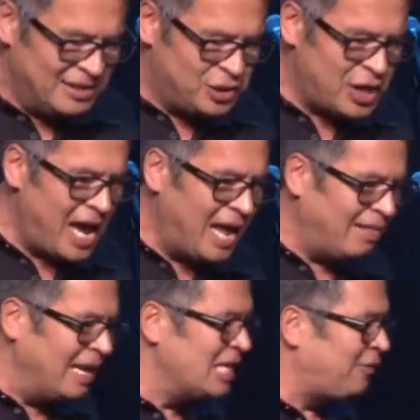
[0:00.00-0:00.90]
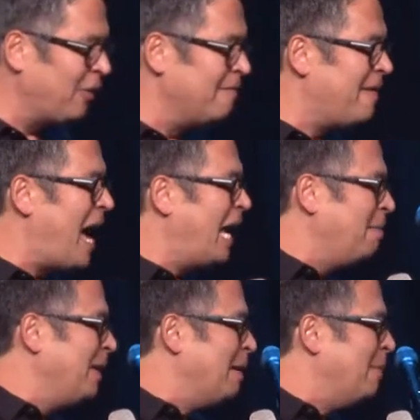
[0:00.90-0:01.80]
Chad, thanks for inviting
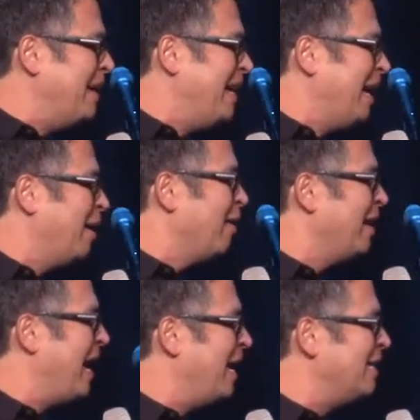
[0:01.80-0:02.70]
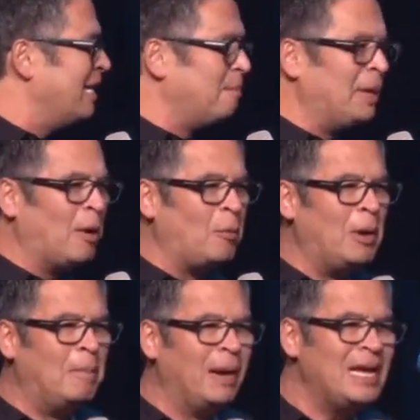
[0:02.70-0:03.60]
me to be here and uh, been a
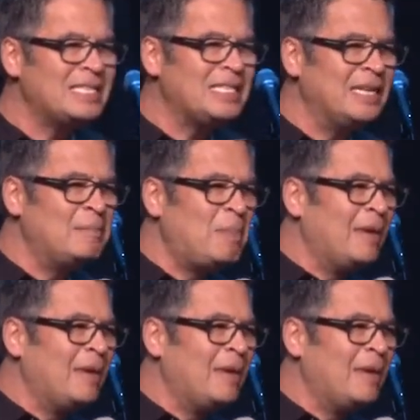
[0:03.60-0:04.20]
real blessing.